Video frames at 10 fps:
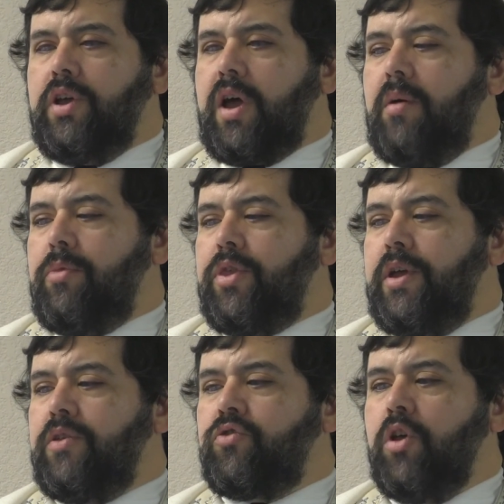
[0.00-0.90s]
to come
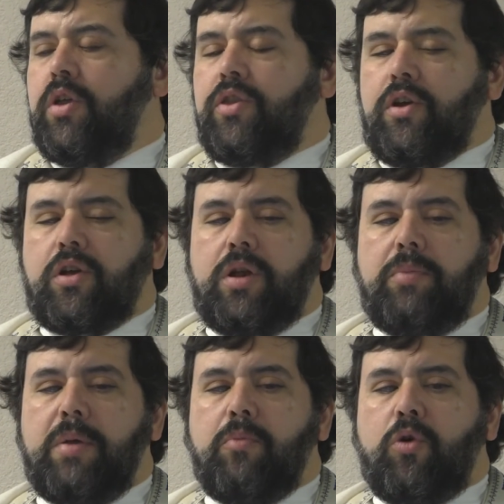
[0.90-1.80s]
things that are going to
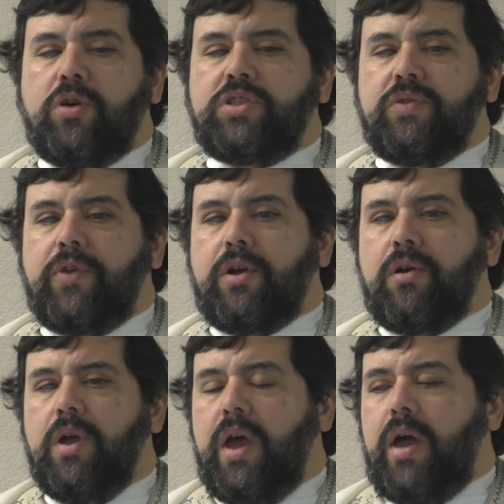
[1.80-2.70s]
be more severe,